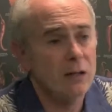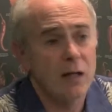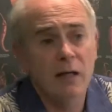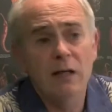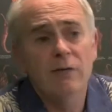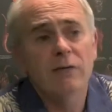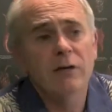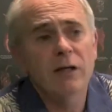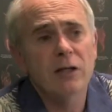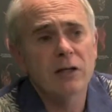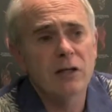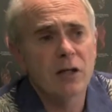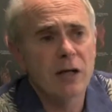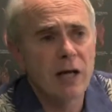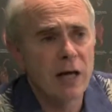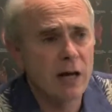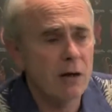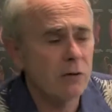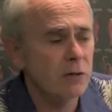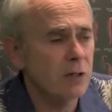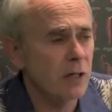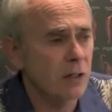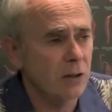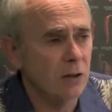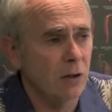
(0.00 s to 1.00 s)
even as a
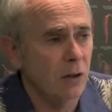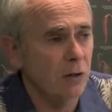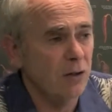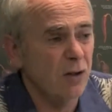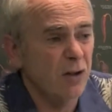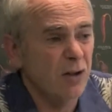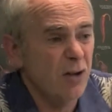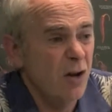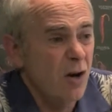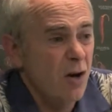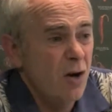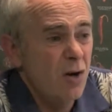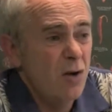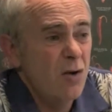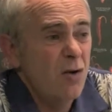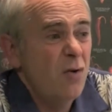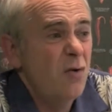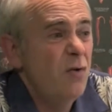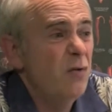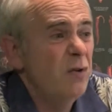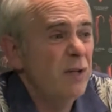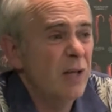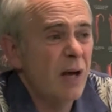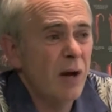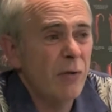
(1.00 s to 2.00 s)
nanotechnologist,
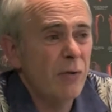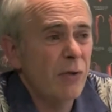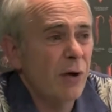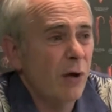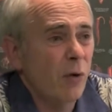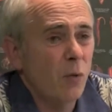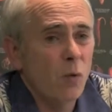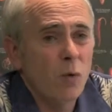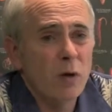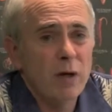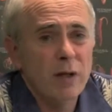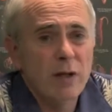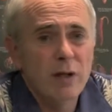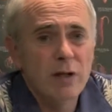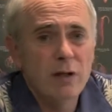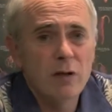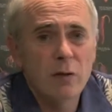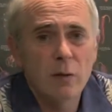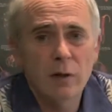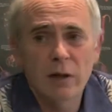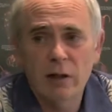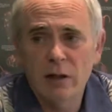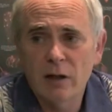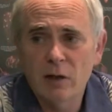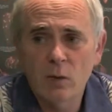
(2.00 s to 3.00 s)
who's out there, what are they
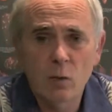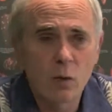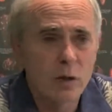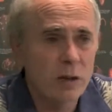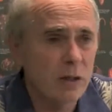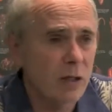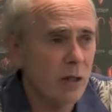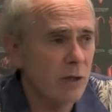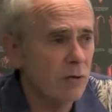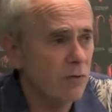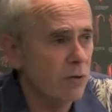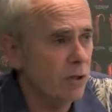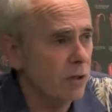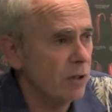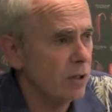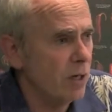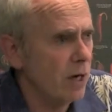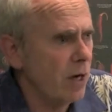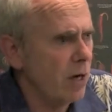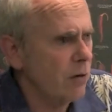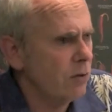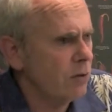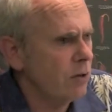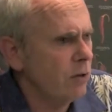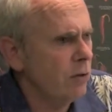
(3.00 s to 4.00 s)
doing it, in what countries,
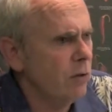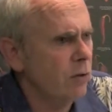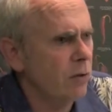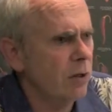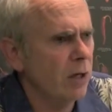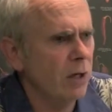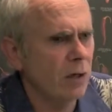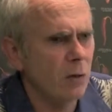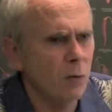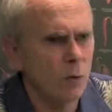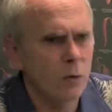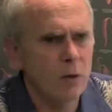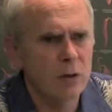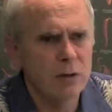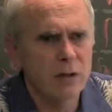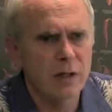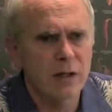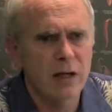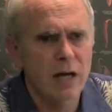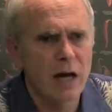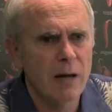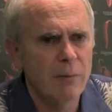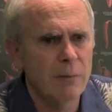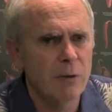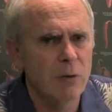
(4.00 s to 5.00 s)
how's it looking, where's the
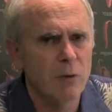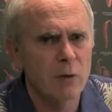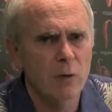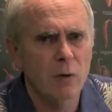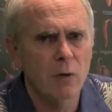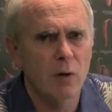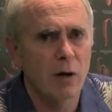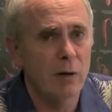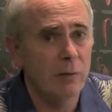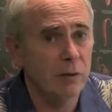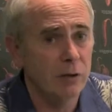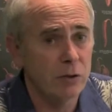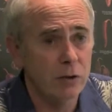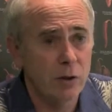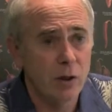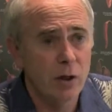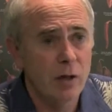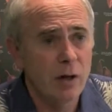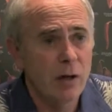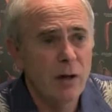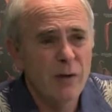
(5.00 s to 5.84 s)
capital requirements.